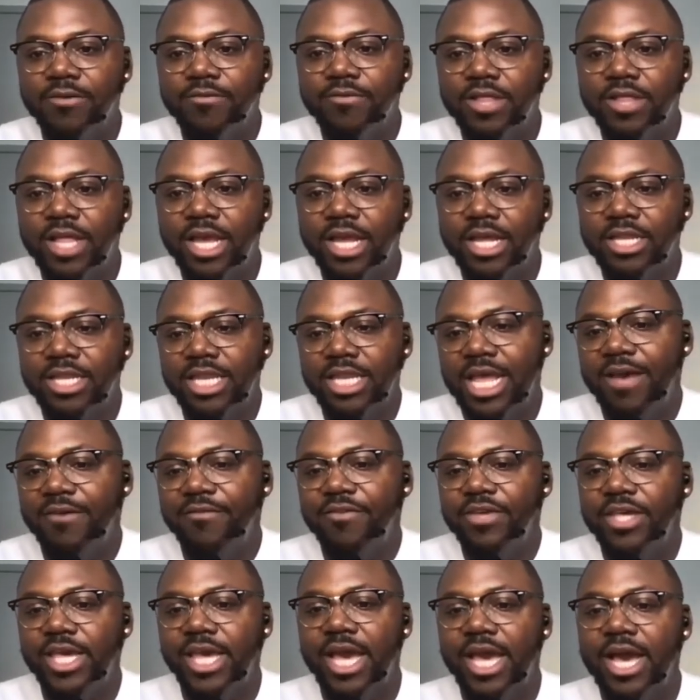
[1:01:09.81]
kind of like
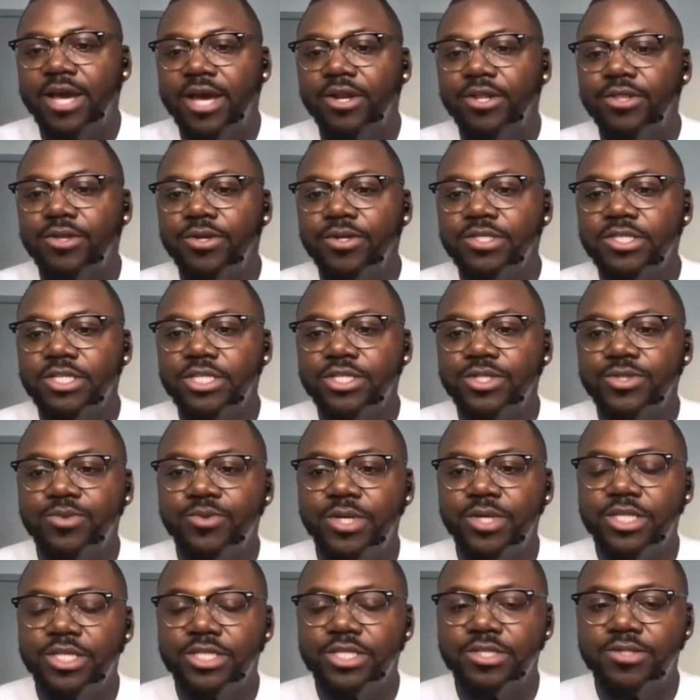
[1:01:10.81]
navigate out of their
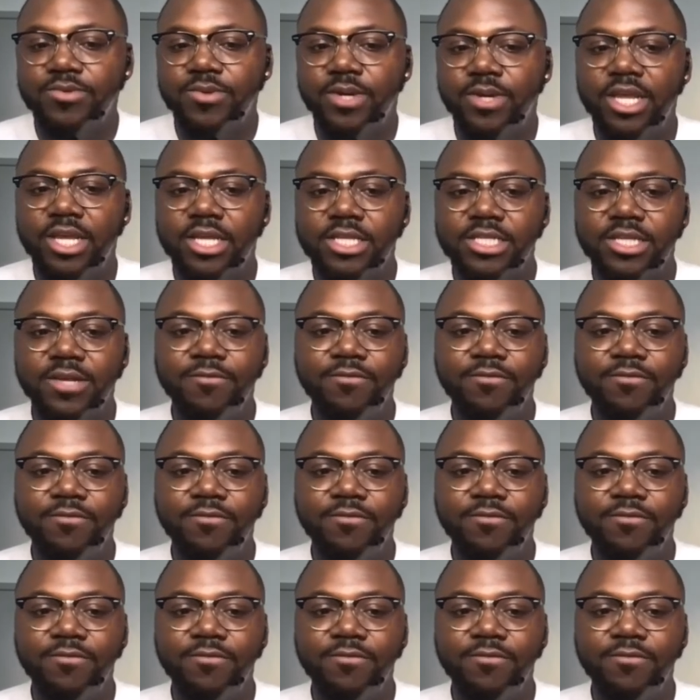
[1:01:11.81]
situations, right?